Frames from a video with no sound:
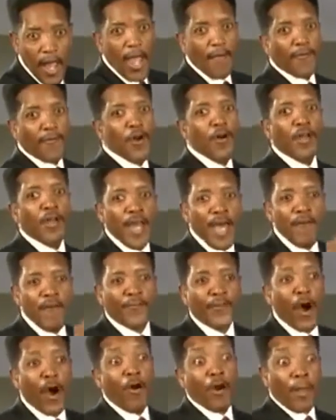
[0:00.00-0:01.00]
If you
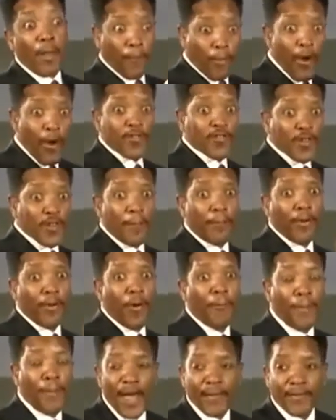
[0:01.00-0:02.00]
live only preaching the
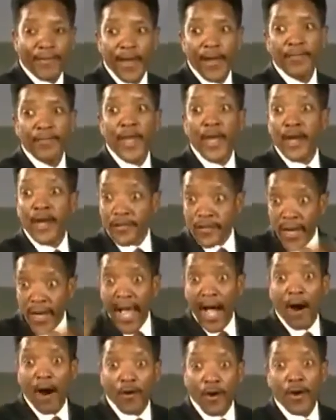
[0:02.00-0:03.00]
pulpit, then as
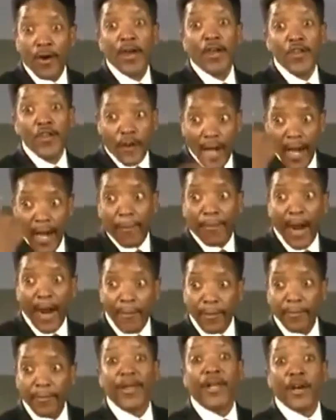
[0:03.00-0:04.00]
an elder, you got a
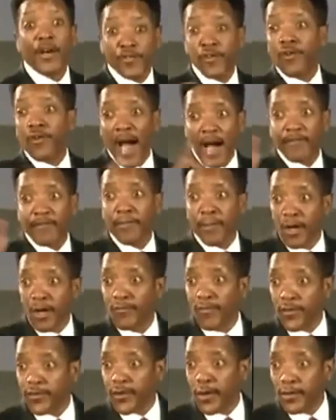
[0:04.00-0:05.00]
problem because you don't have a
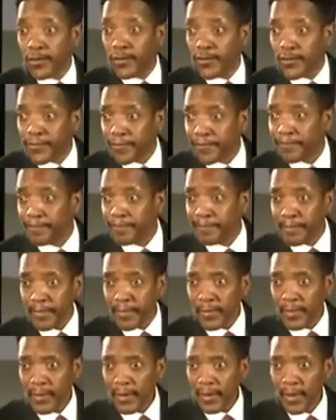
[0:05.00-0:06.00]
burden for souls.
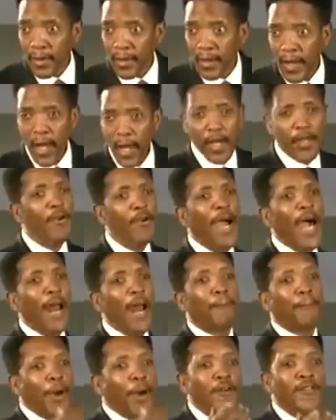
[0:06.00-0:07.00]
You
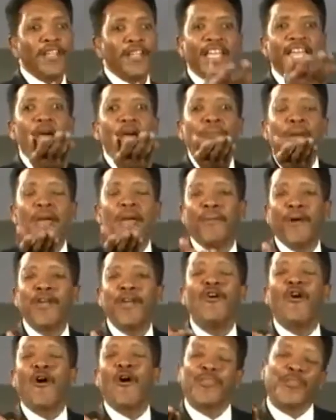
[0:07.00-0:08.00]
got a burden to give people
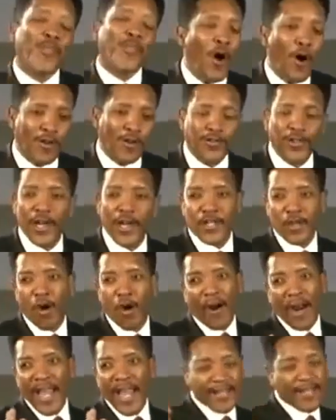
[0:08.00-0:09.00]
your thoughts and
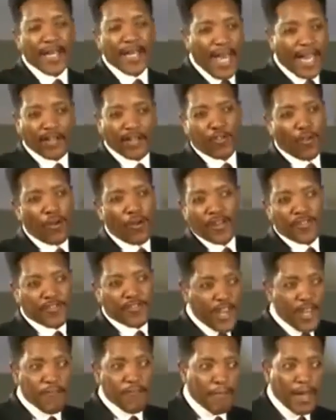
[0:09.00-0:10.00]
your intellectual
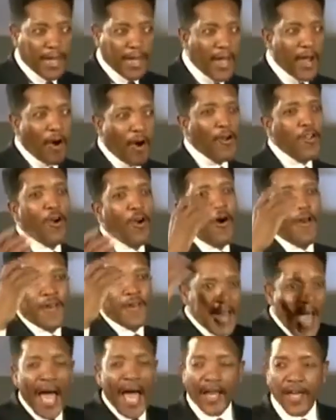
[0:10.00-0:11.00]
achievement or your
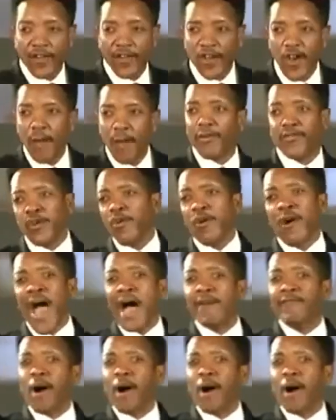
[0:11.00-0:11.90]
knowledge, but you don't